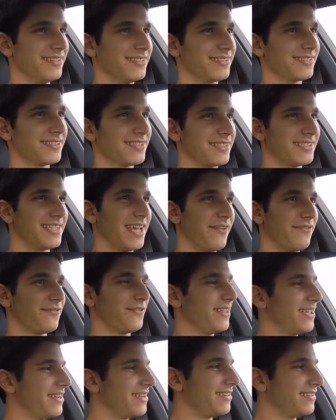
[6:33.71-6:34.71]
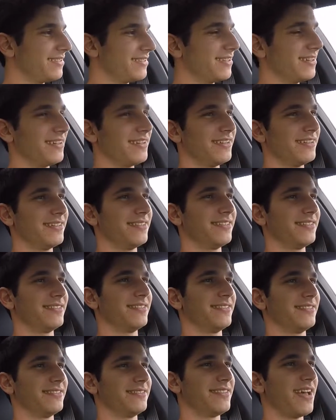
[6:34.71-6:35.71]
This is definitely
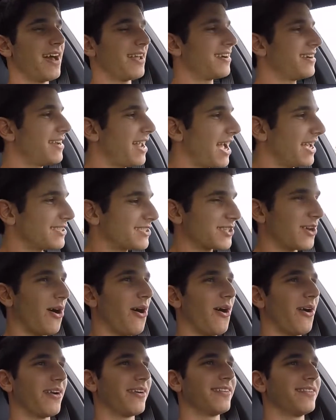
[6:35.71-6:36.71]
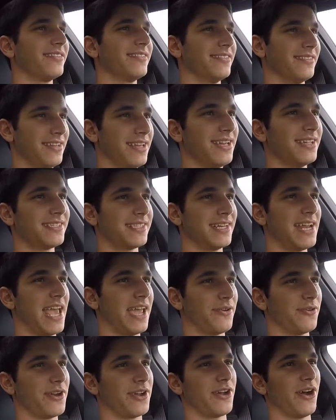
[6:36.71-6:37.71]
not a nice car, it's an
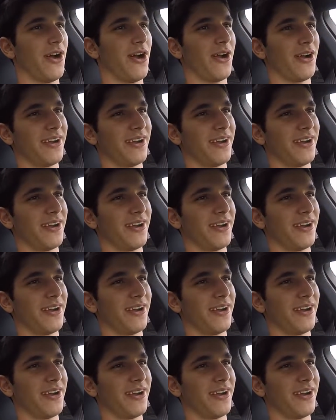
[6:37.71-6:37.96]
angry car.